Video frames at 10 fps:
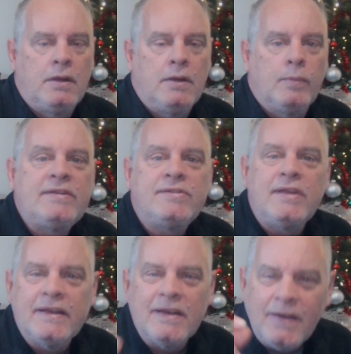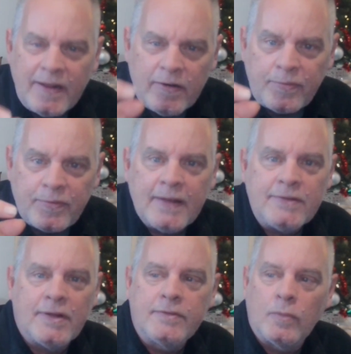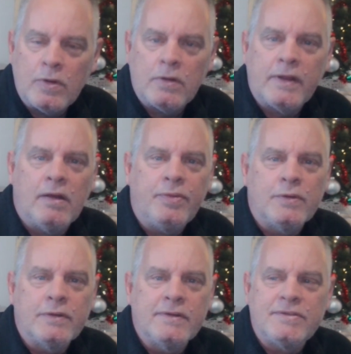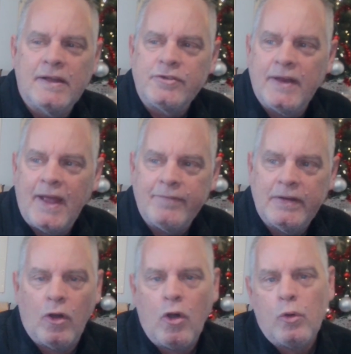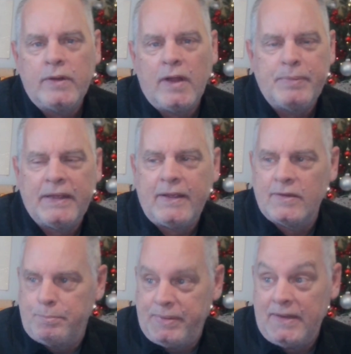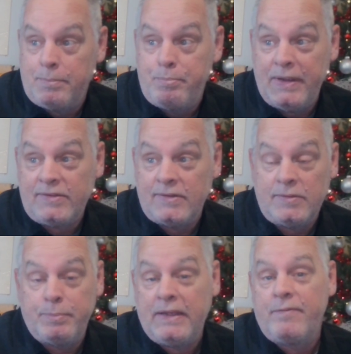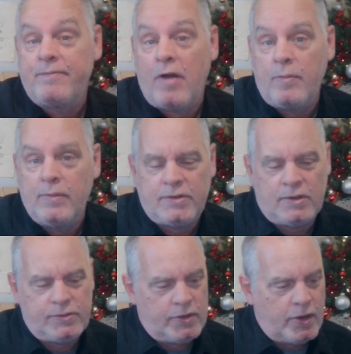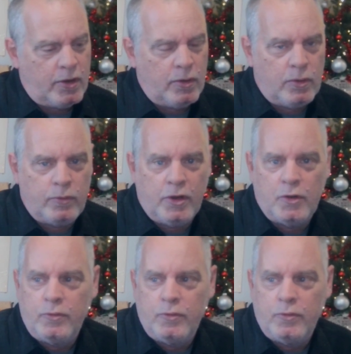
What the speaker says: We see it in little things like the World Health Organization having to hold up because big business, big pharma says, no, no,